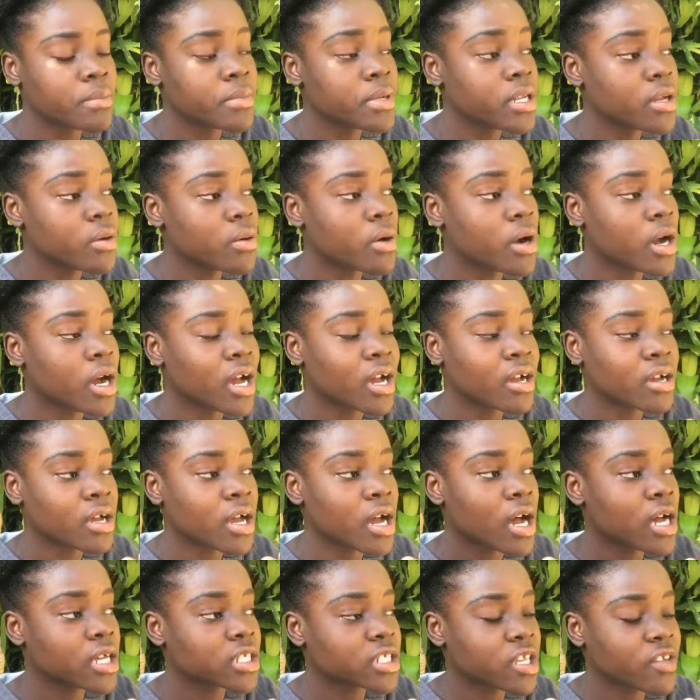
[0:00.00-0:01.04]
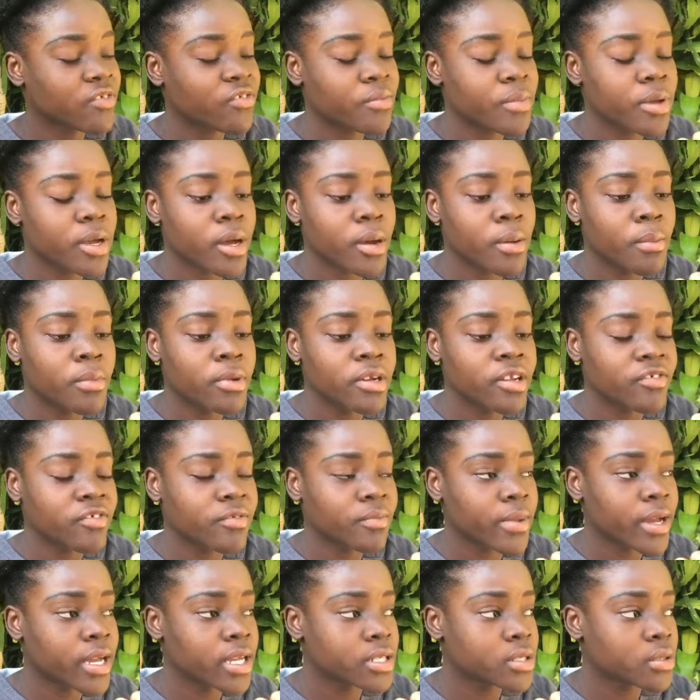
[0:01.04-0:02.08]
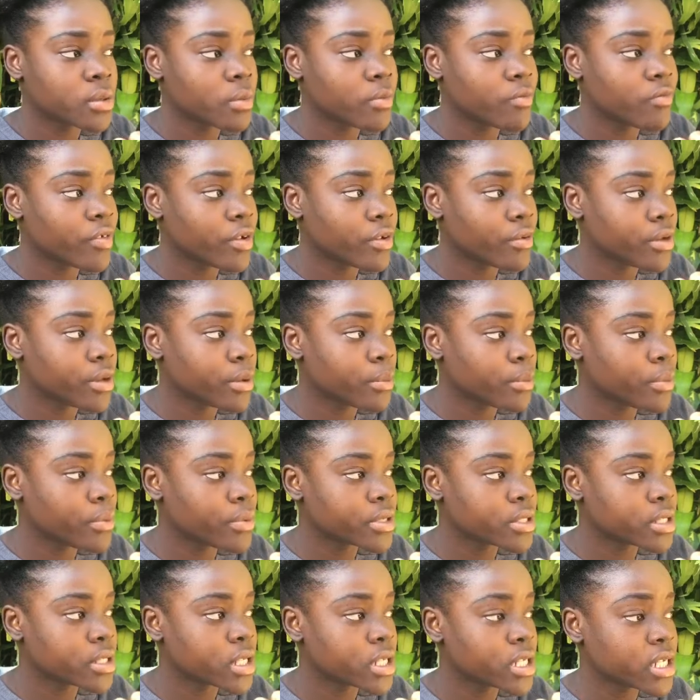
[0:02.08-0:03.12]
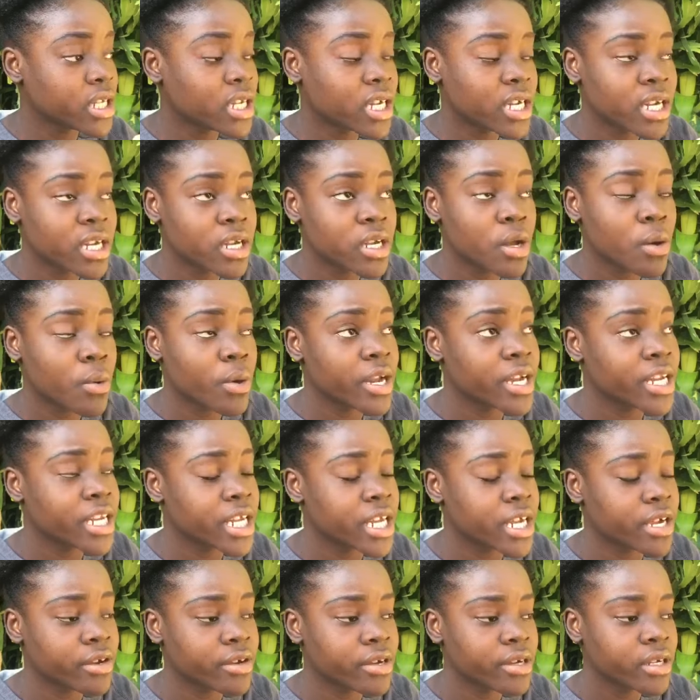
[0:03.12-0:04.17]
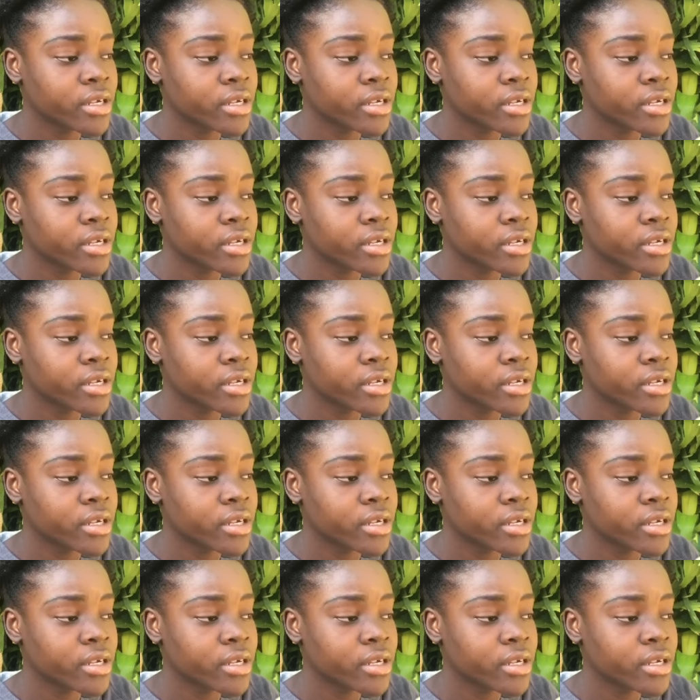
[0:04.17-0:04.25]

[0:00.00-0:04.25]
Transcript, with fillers: Me they want ask you for make up money for buy something very important. You know they are nowhere near